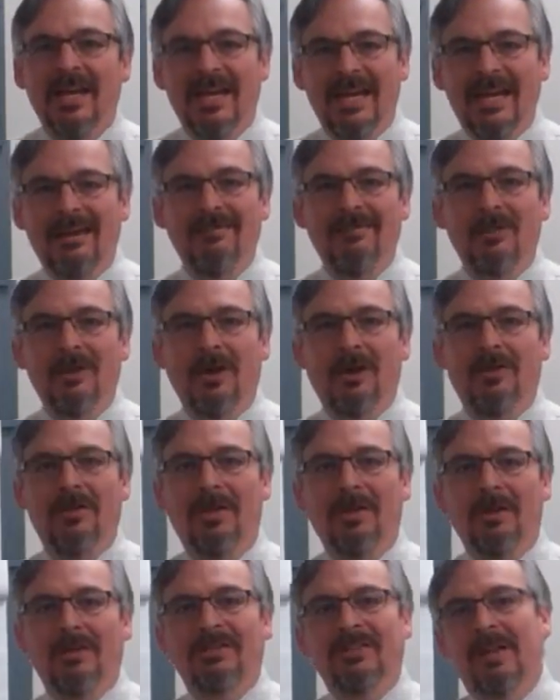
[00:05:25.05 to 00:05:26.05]
even though
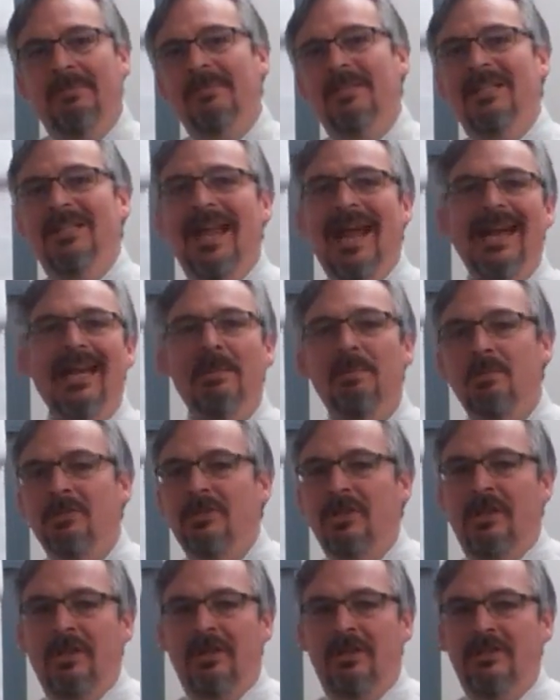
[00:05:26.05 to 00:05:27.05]
they're accepting
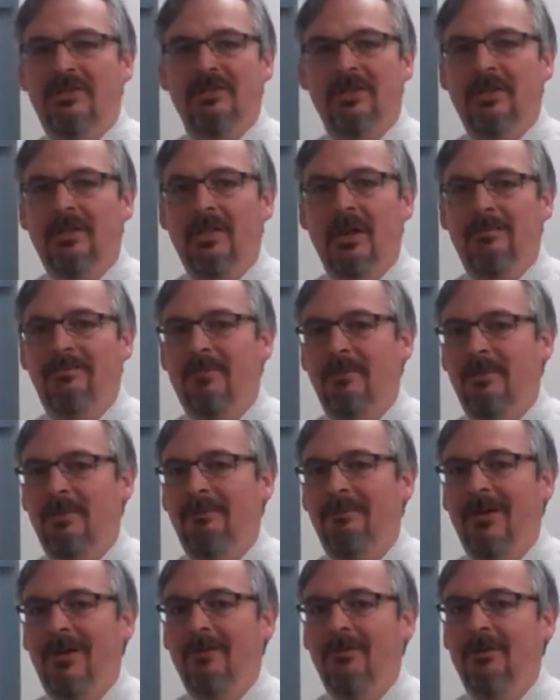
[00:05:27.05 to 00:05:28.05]
90% of this income from the
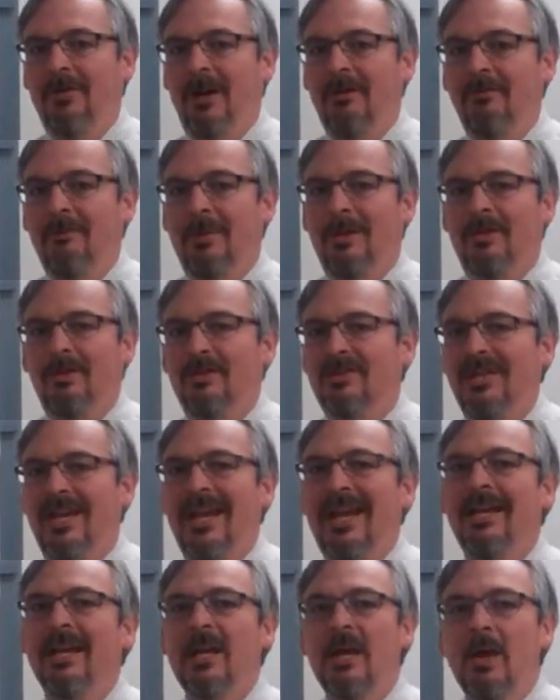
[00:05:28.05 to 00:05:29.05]
federal government, they're
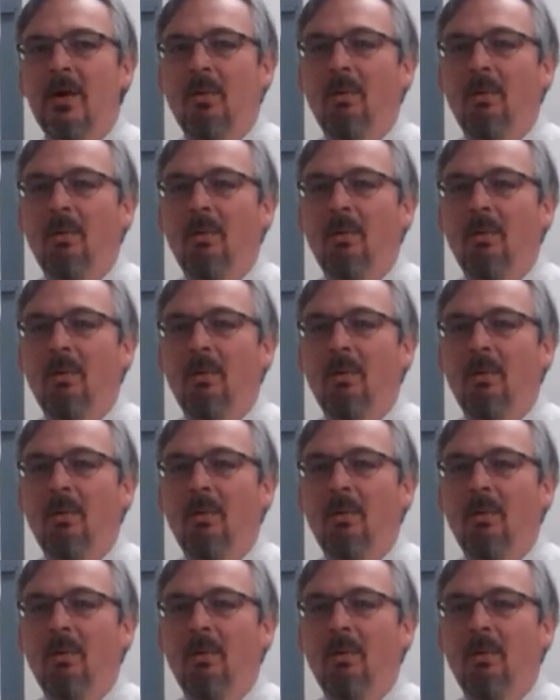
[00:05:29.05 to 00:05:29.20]
saying,